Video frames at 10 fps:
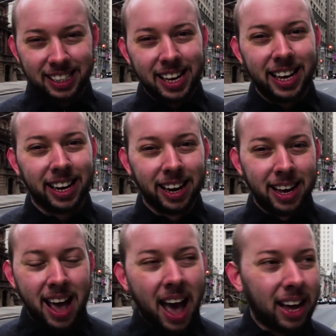in
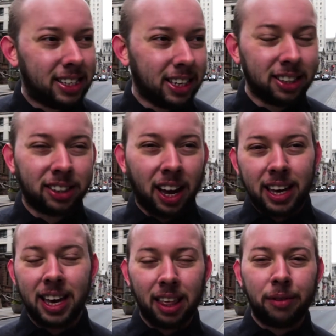to your
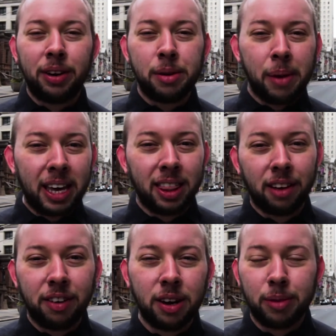psyche, and then when you're making the
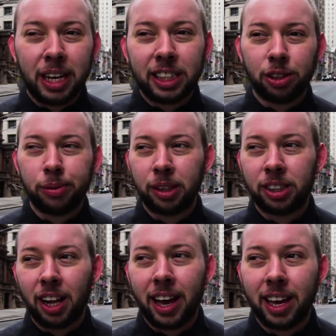film, it's almost
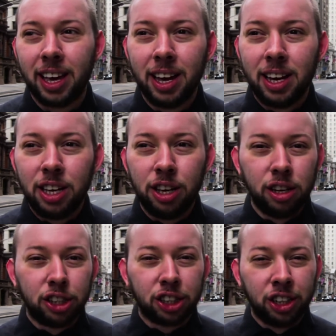like you
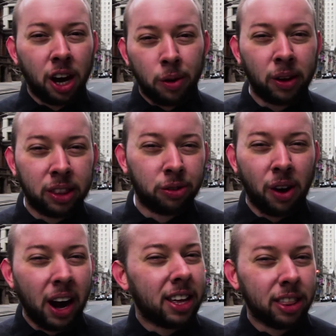just know what the
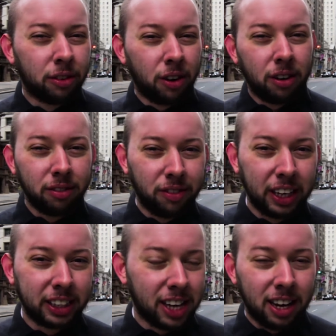right and the wrong
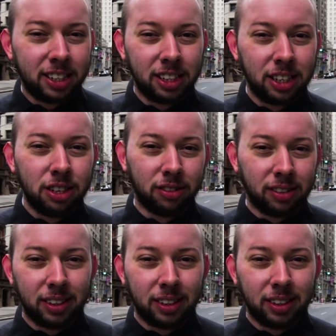things are to do.